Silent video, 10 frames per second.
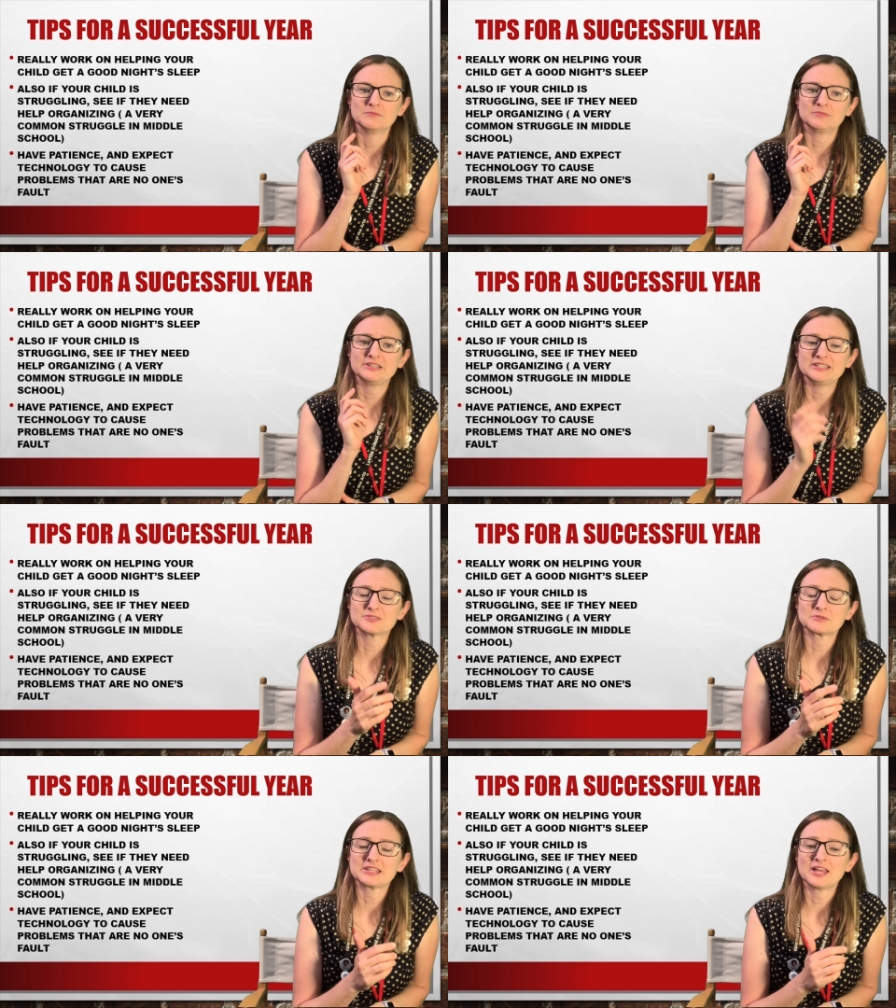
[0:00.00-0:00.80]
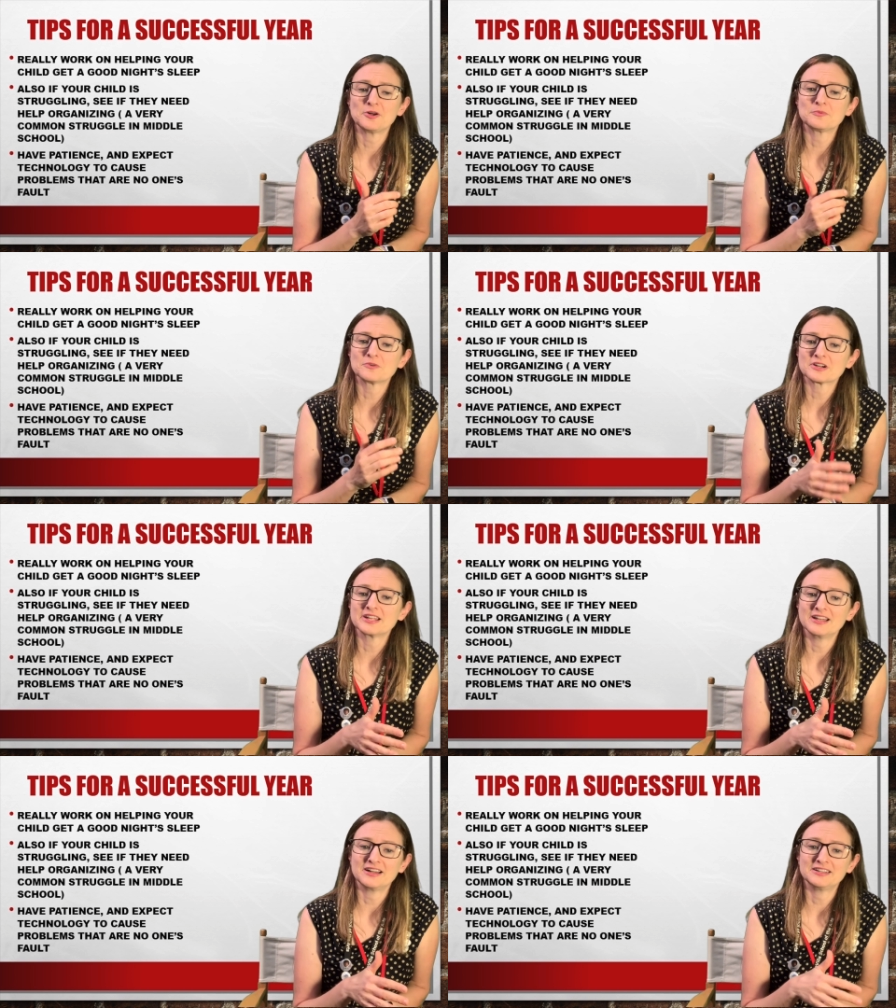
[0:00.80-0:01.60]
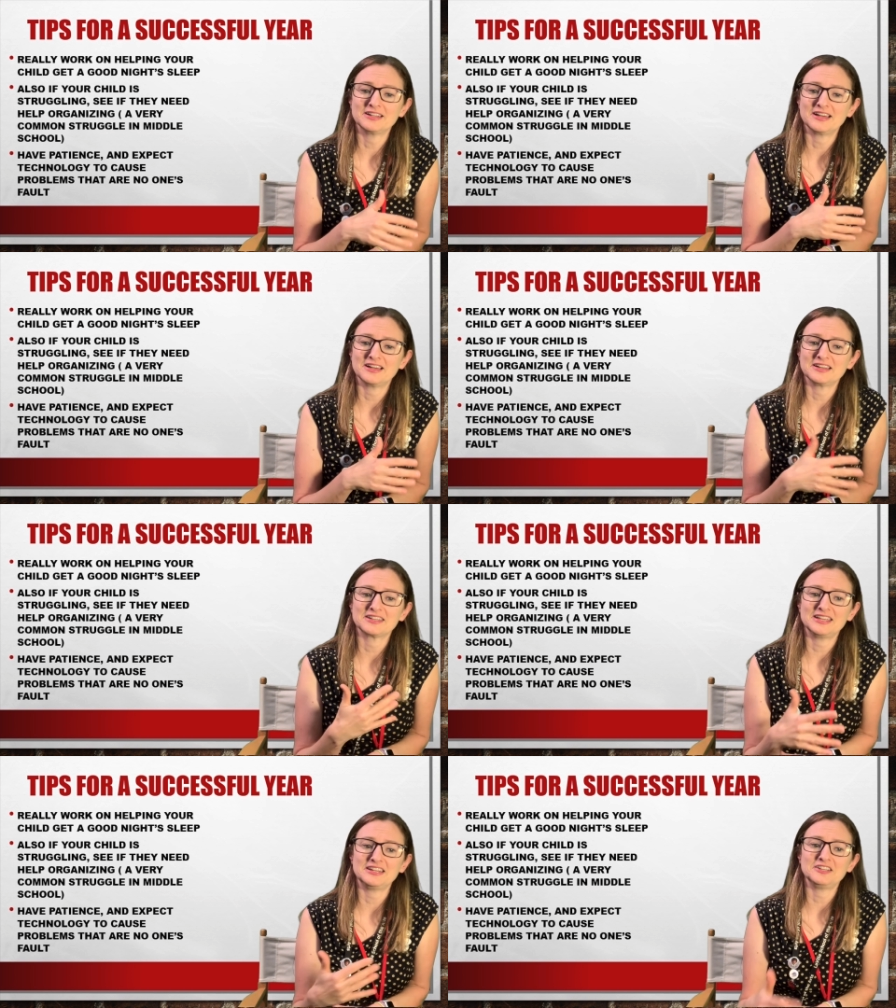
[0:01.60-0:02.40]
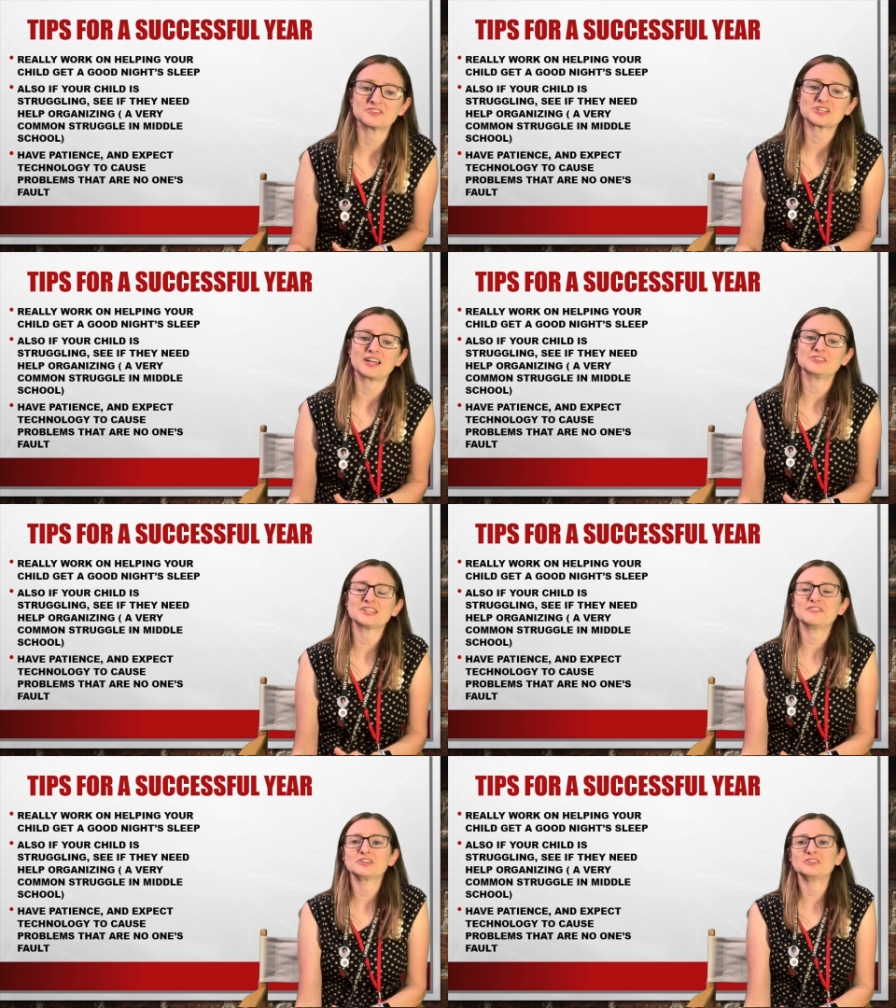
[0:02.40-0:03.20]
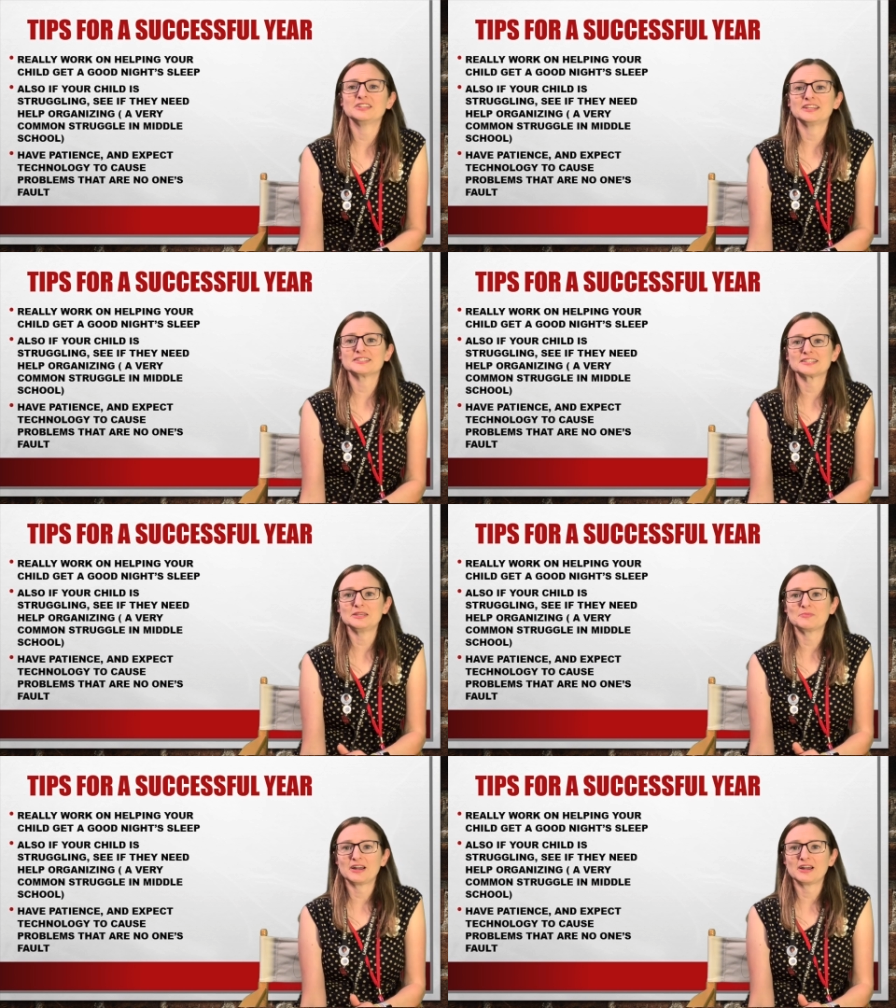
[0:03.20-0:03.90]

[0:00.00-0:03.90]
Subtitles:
Please really help working on getting your child to have a good night's sleep.